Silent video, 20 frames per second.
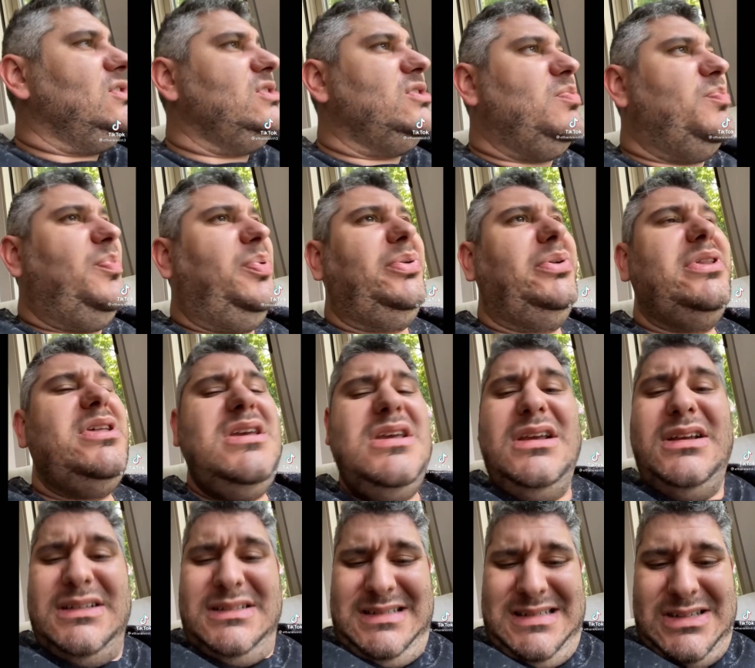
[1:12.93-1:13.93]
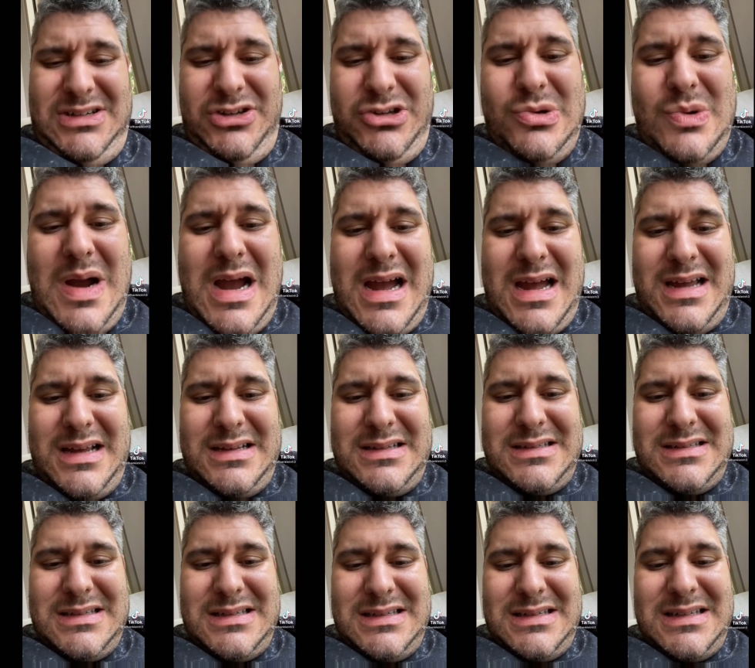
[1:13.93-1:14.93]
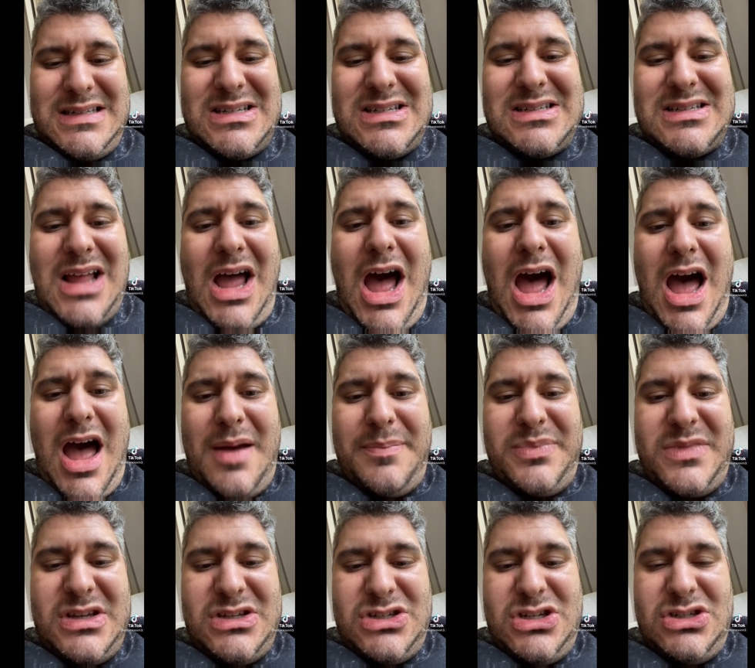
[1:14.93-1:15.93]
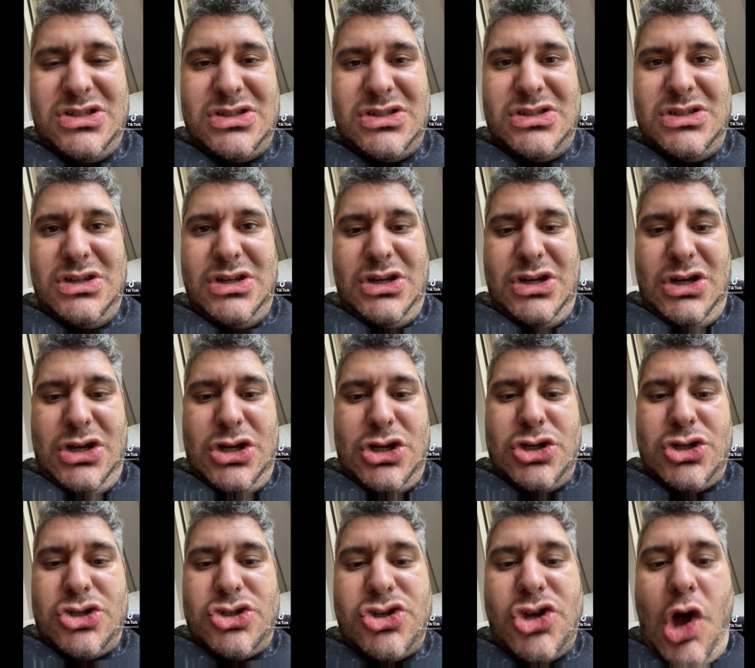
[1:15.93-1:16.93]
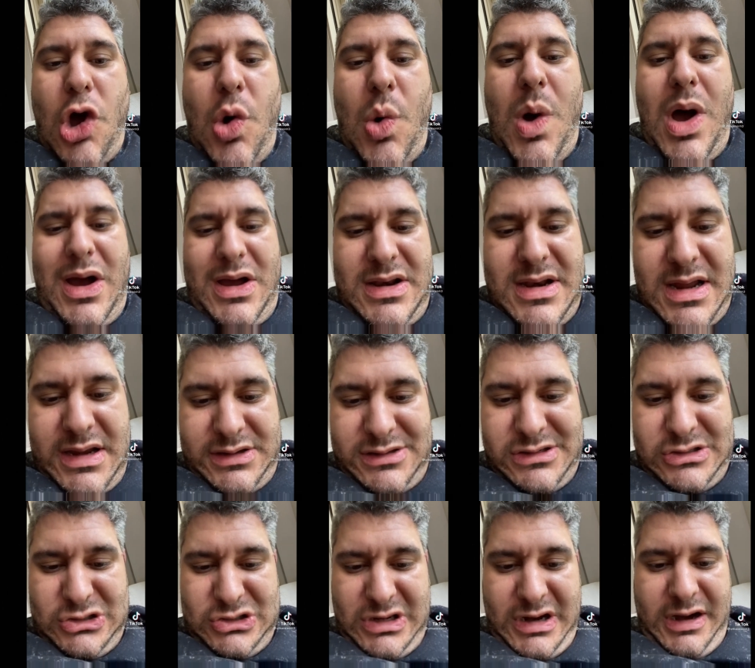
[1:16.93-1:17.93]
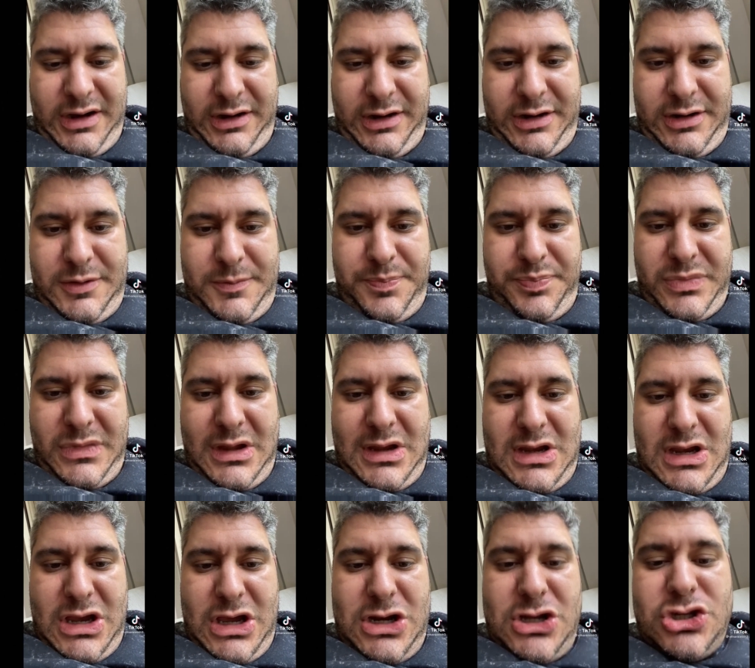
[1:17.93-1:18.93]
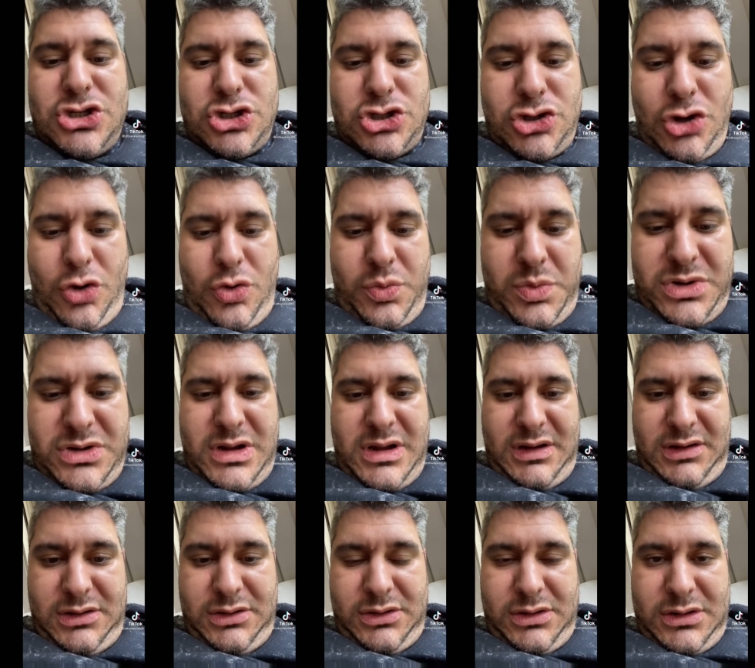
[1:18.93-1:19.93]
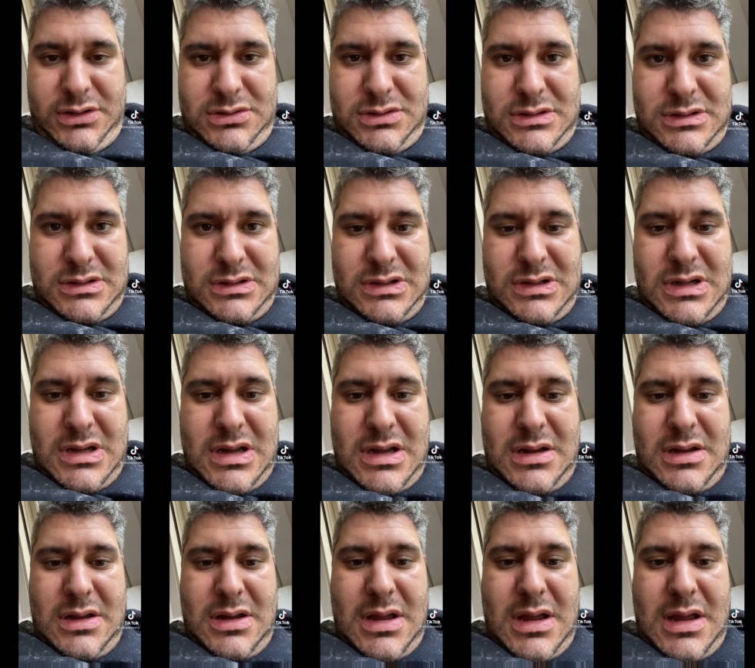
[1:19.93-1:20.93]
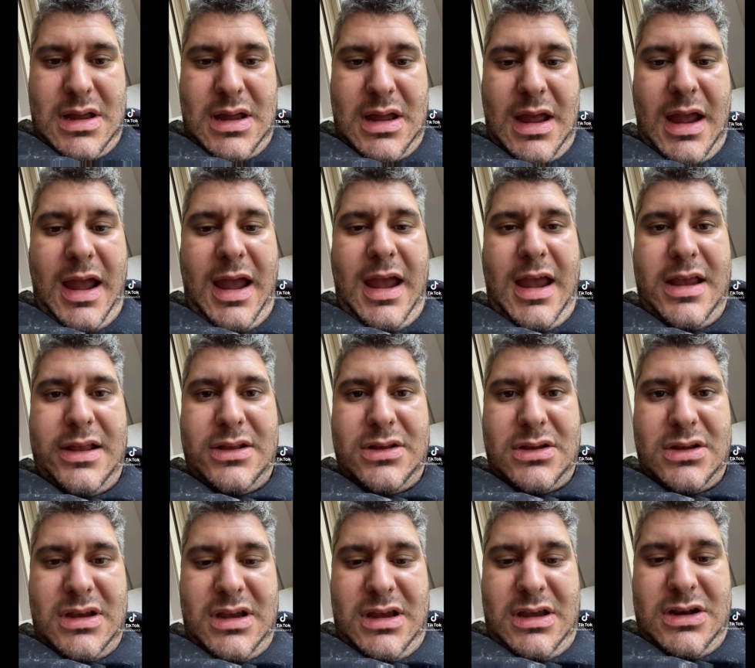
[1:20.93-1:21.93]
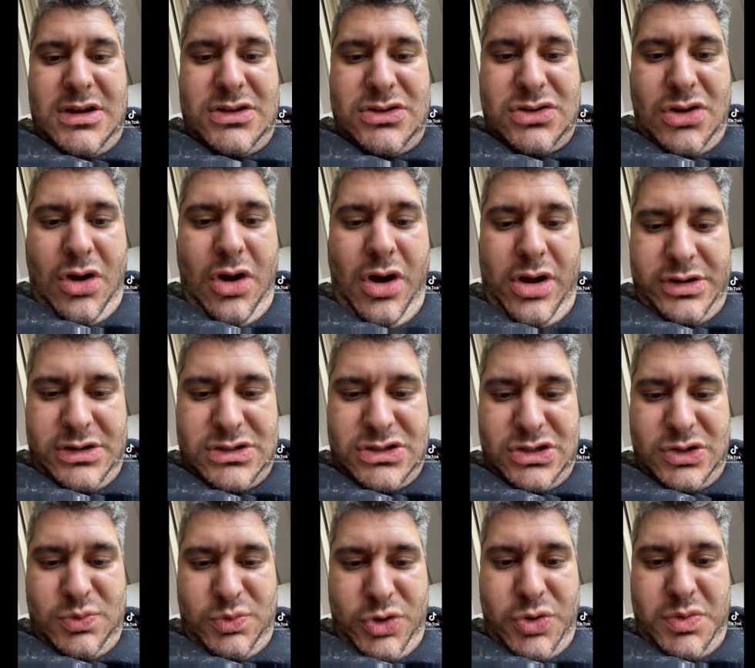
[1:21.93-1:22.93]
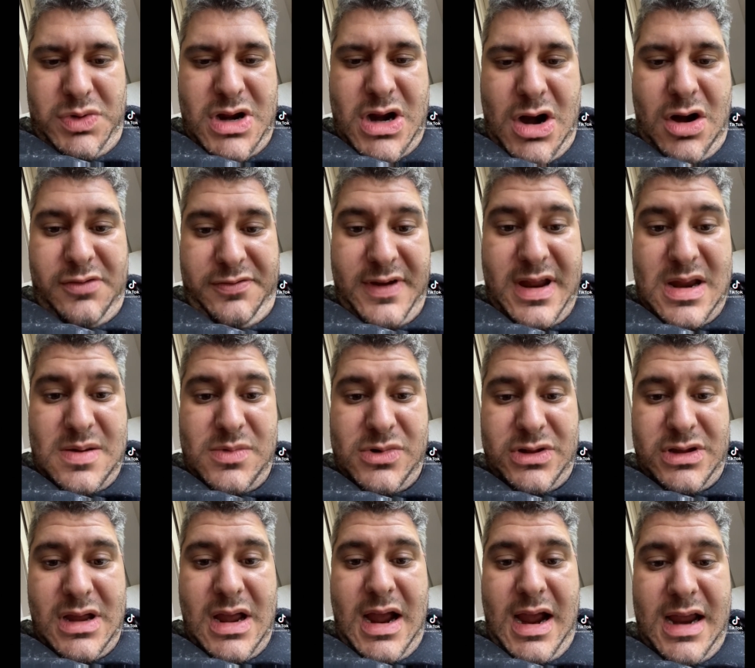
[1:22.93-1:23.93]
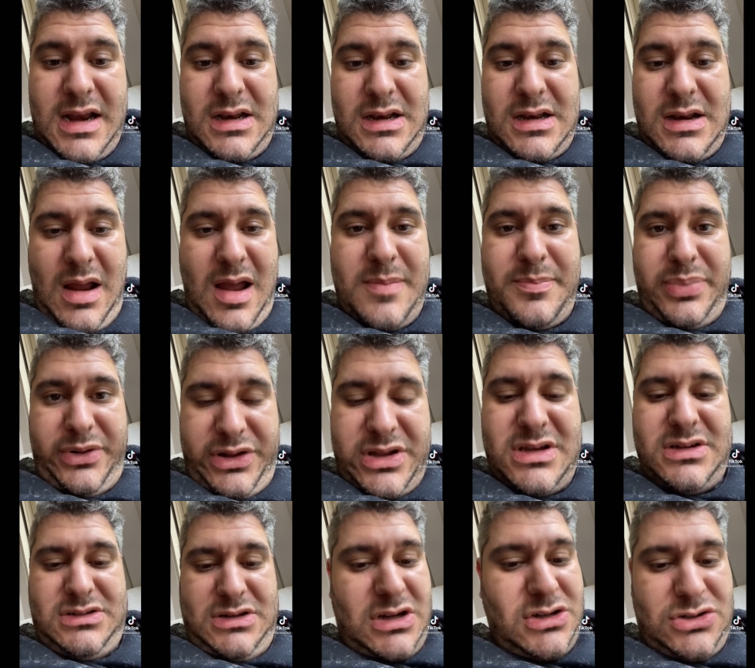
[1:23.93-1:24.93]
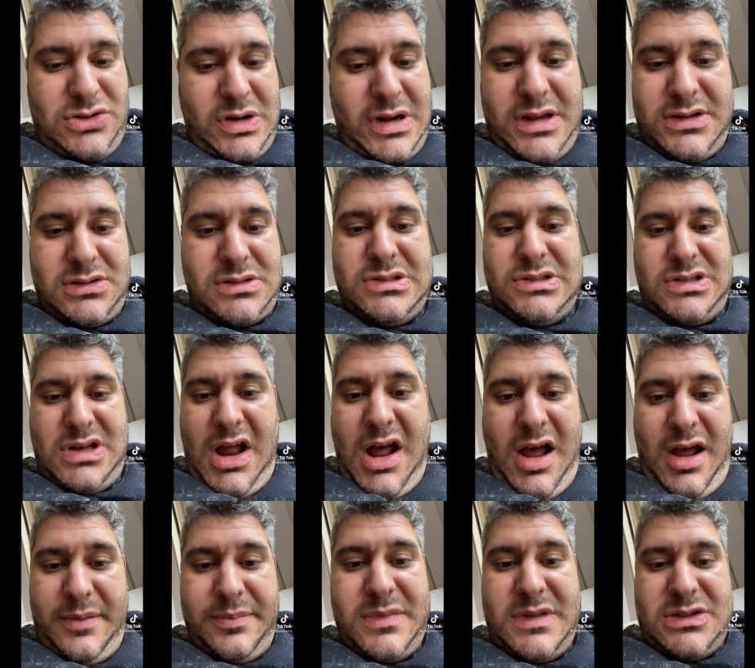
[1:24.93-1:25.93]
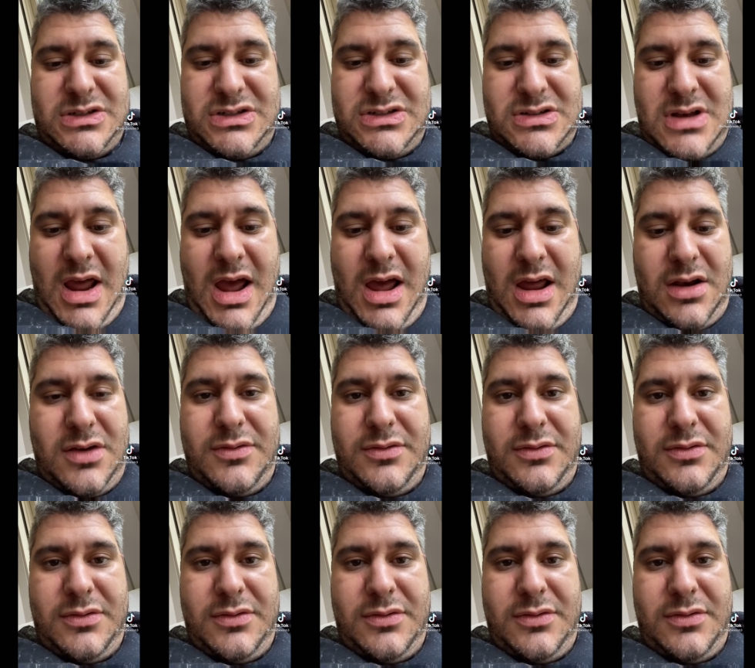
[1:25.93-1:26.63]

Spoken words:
please, you guys, stop. This is so unnecessary. It is so ridiculous. And it is honestly ruining our family. I please need you guys to stop. This is not